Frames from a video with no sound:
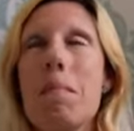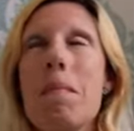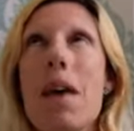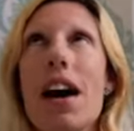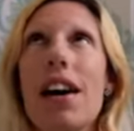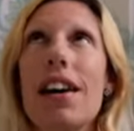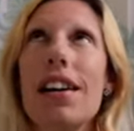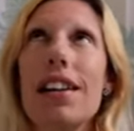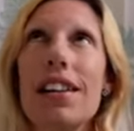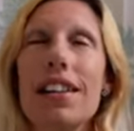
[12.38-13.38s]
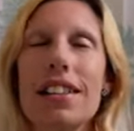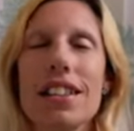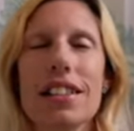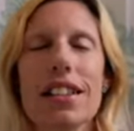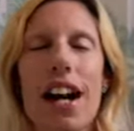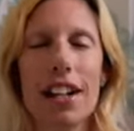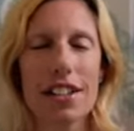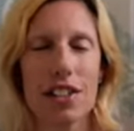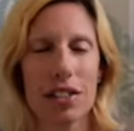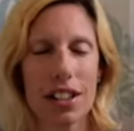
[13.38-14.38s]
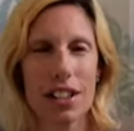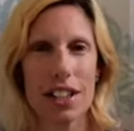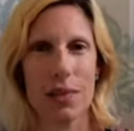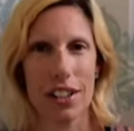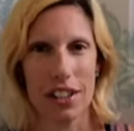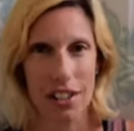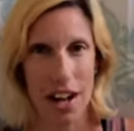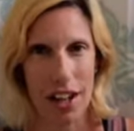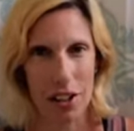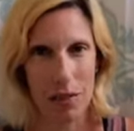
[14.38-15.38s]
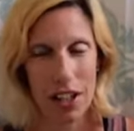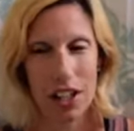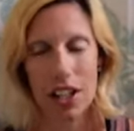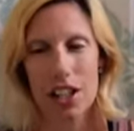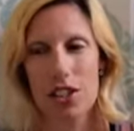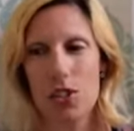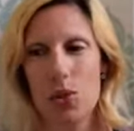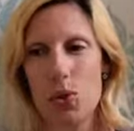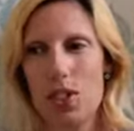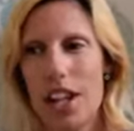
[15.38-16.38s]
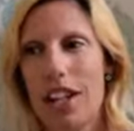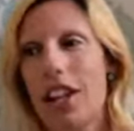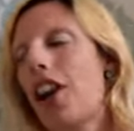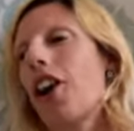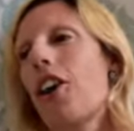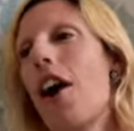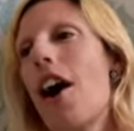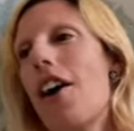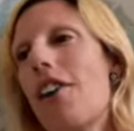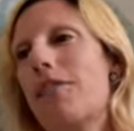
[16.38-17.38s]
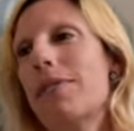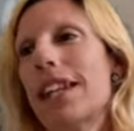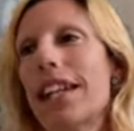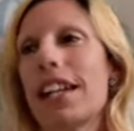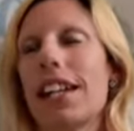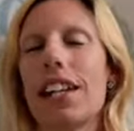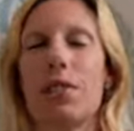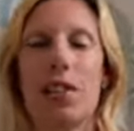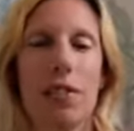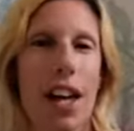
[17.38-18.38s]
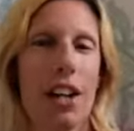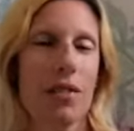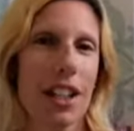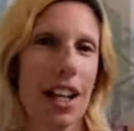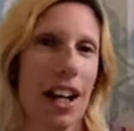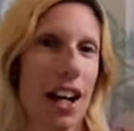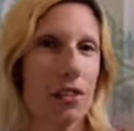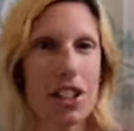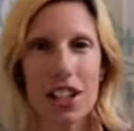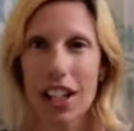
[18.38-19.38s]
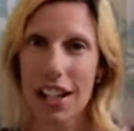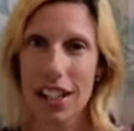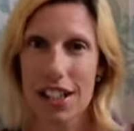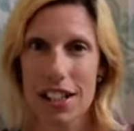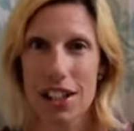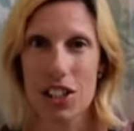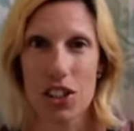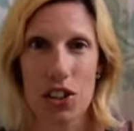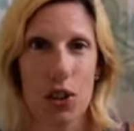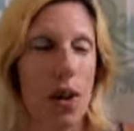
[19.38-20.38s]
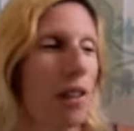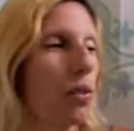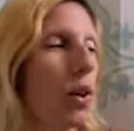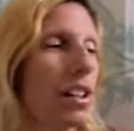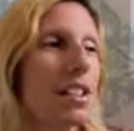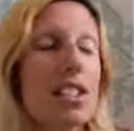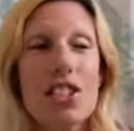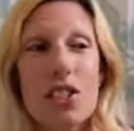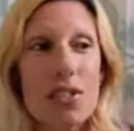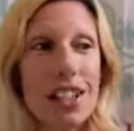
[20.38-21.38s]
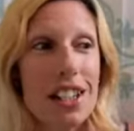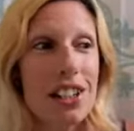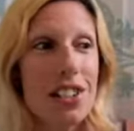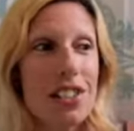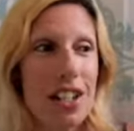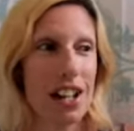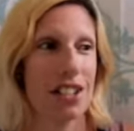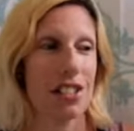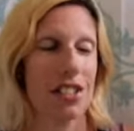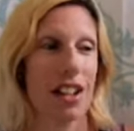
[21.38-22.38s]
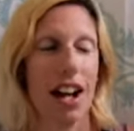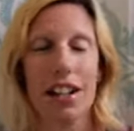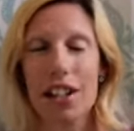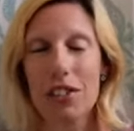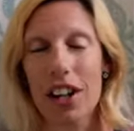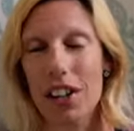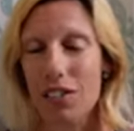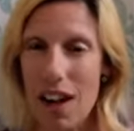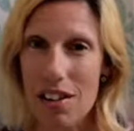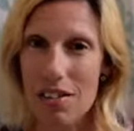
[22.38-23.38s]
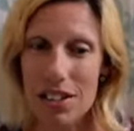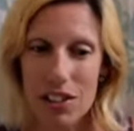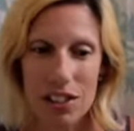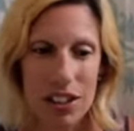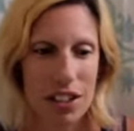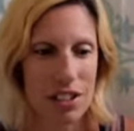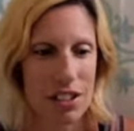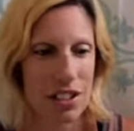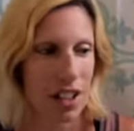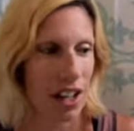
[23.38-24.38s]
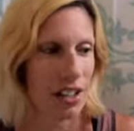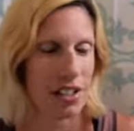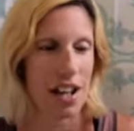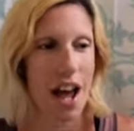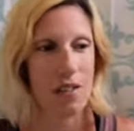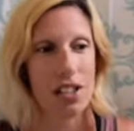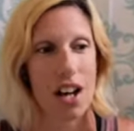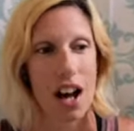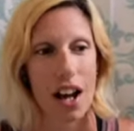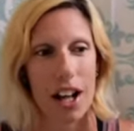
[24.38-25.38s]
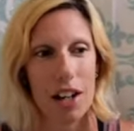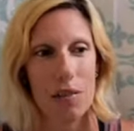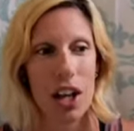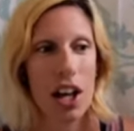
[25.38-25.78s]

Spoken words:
months. I just wanted to spend the time to take care of me and my family and everything I needed to do. I've wanted to do videos, I just kind of never got around to it, just kind of didn't have the time,